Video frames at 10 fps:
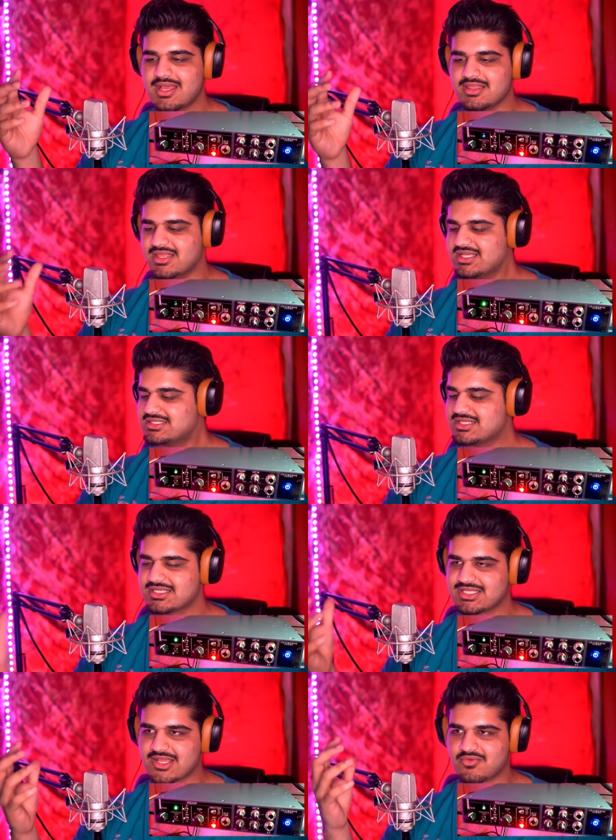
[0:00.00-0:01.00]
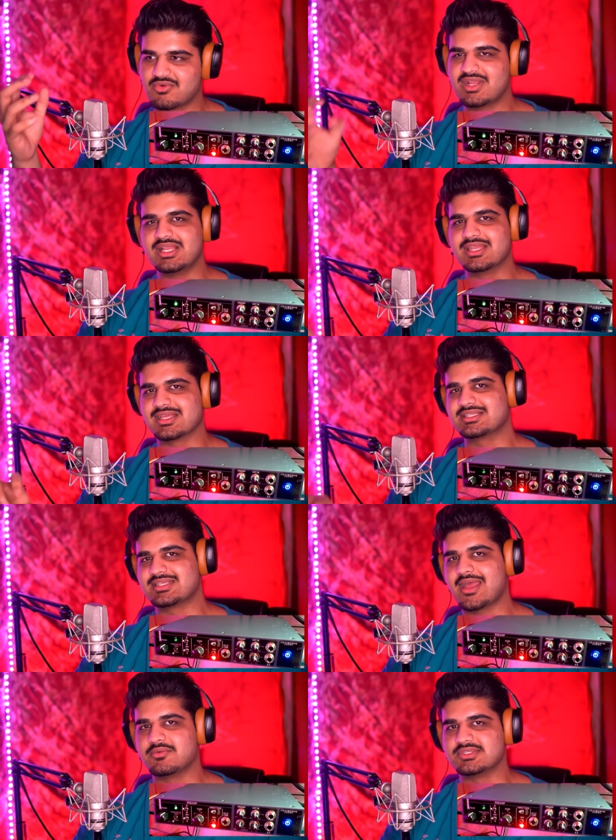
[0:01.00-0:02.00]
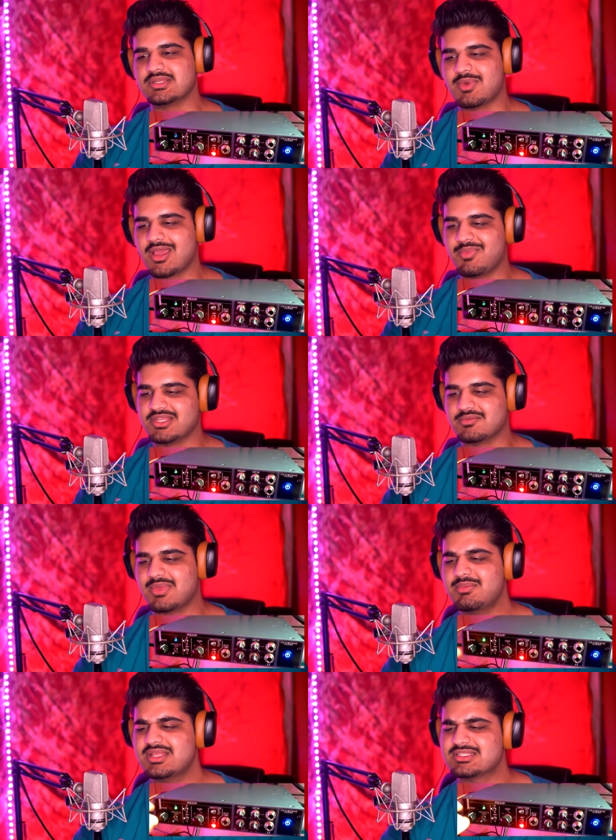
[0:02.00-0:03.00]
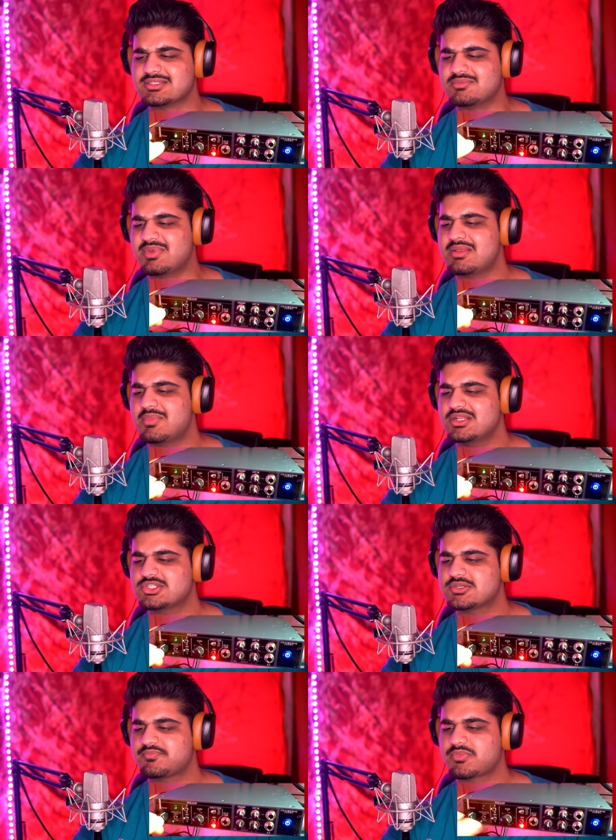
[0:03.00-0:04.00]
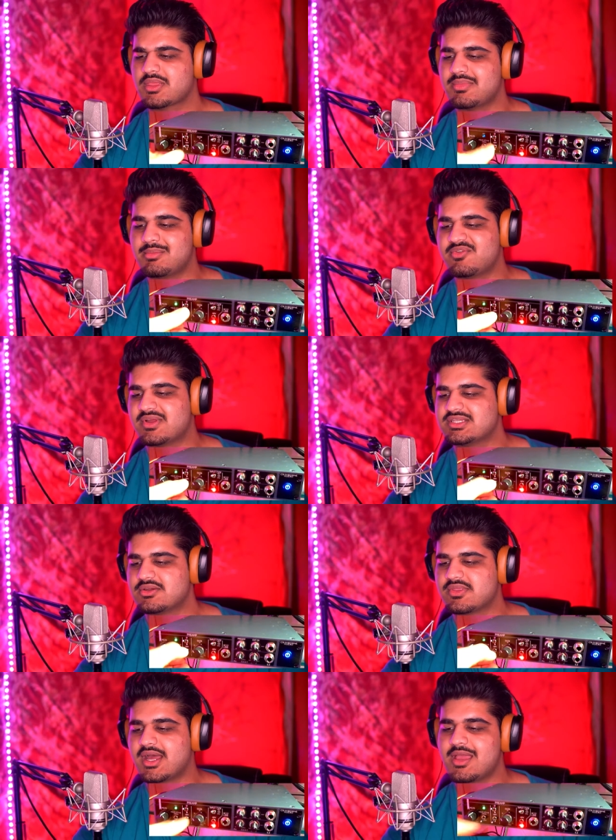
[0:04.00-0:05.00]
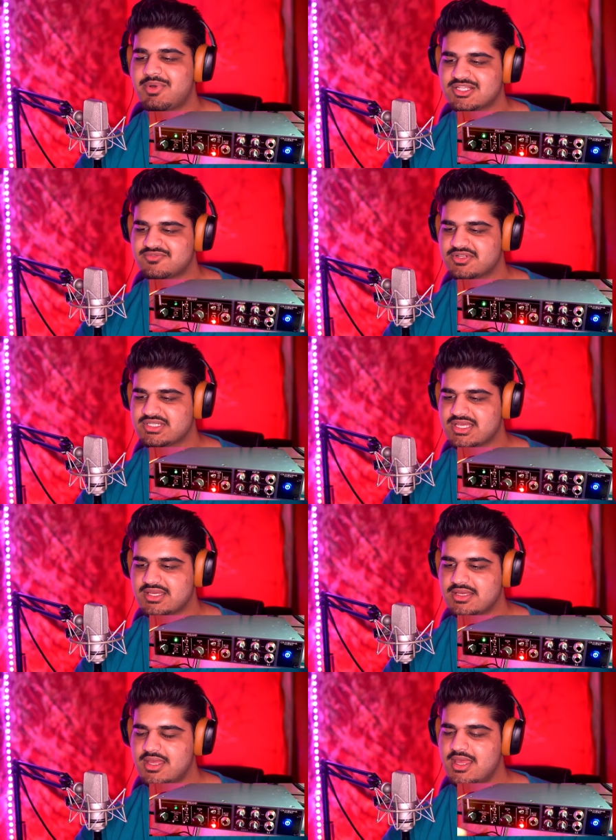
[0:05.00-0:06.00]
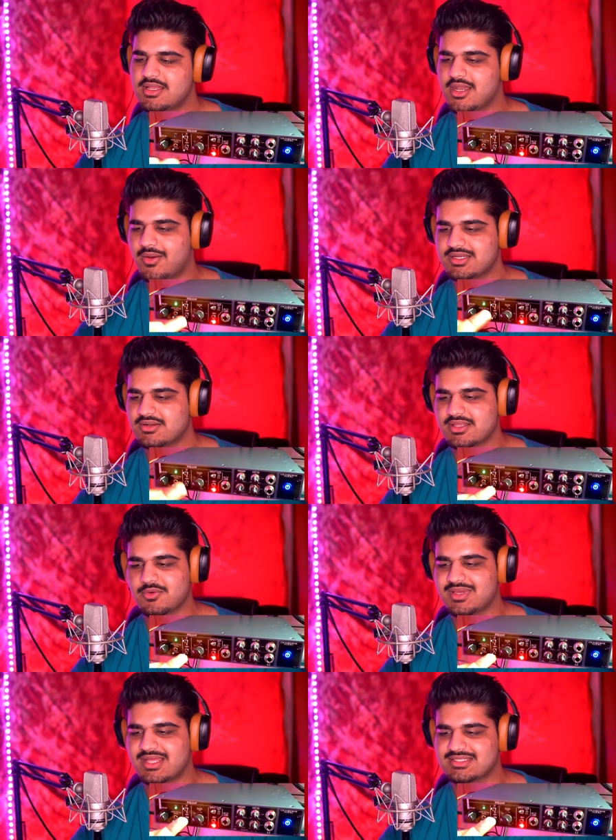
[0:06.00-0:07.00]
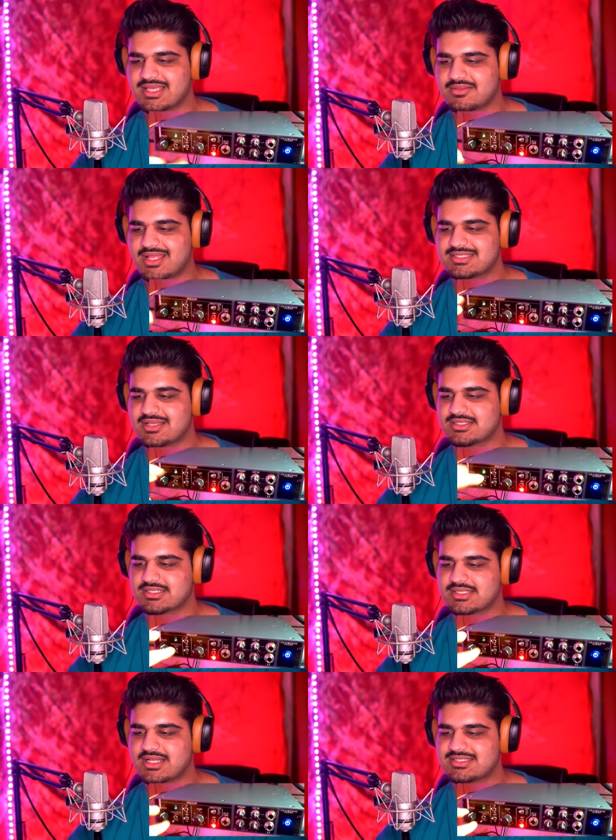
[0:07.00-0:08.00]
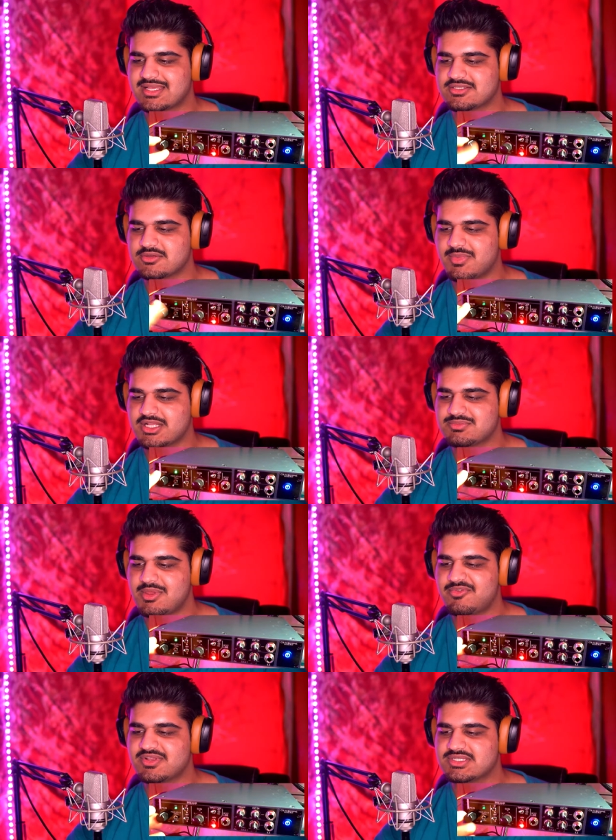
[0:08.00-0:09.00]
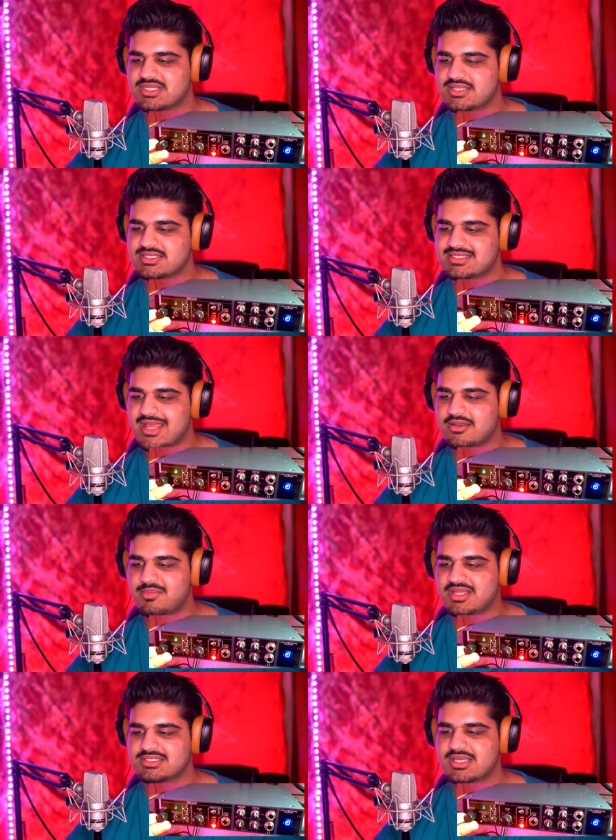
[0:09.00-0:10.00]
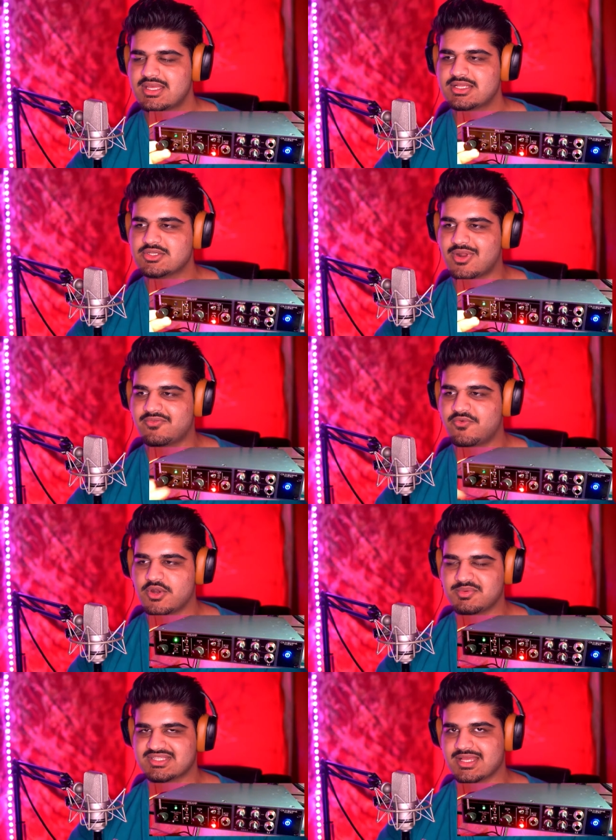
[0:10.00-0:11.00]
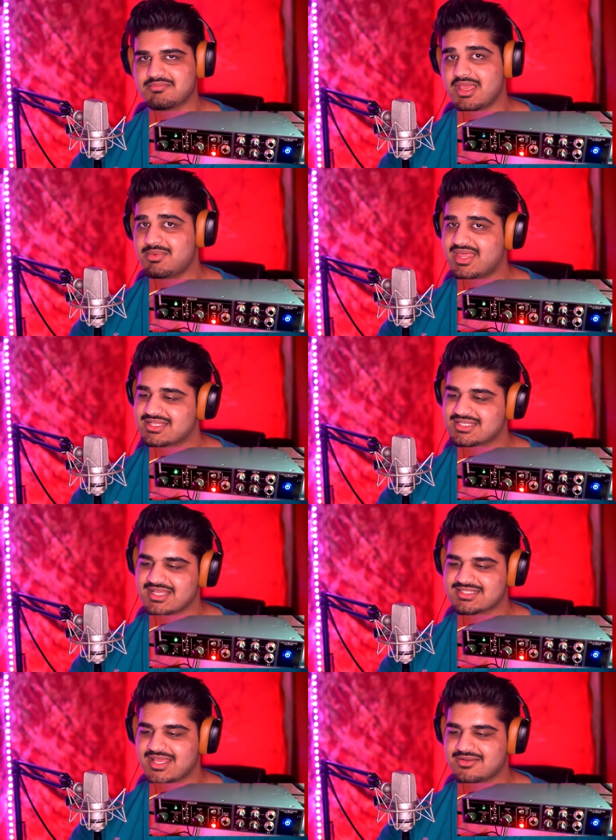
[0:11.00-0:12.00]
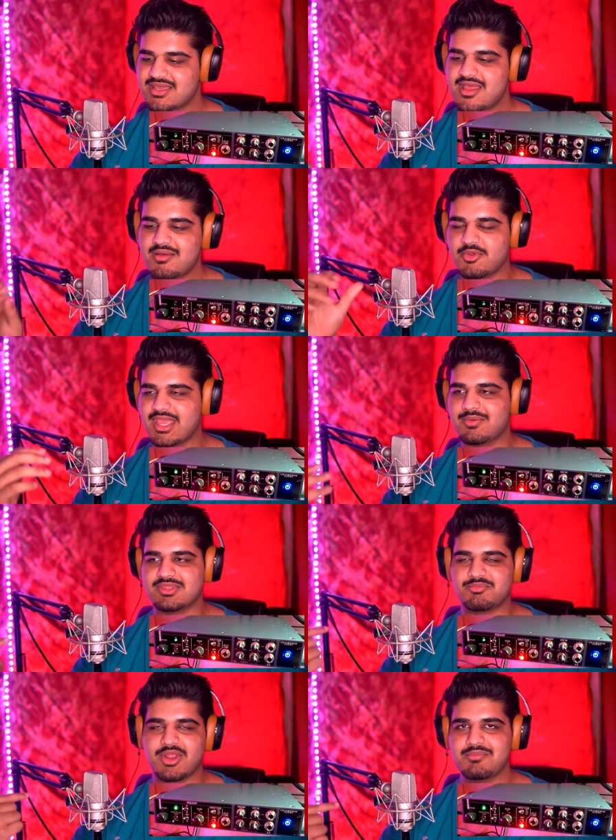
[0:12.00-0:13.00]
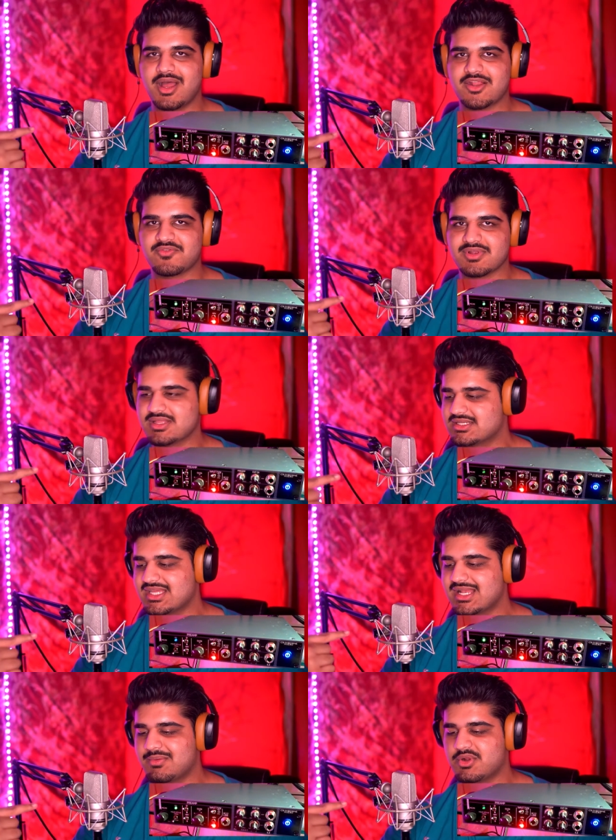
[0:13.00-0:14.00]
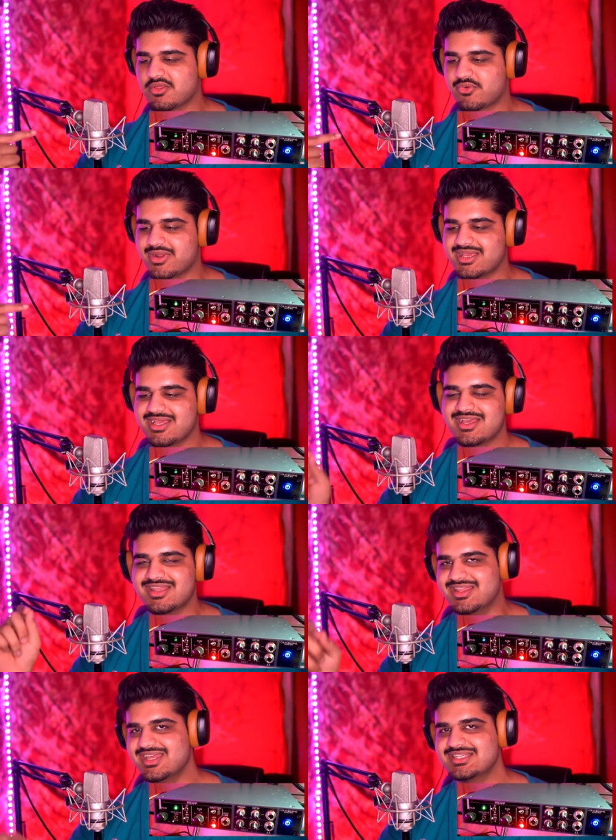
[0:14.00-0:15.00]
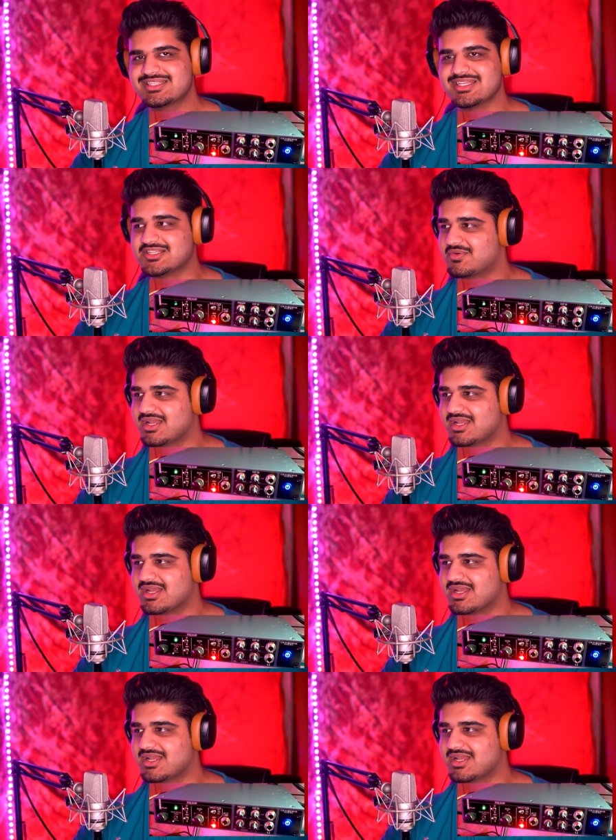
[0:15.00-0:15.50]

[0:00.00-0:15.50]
This is like a really nice sound in my opinion. Maybe this is a bit much. Maybe if I turn on the high-pass filter here. No, I don't like the way that sounds. That sounds like it cuts out too much. Maybe if I just turn this down a bit to around 40%, maybe that's a nice sound. But yeah, with a bright microphone like the TLM 103, this is a really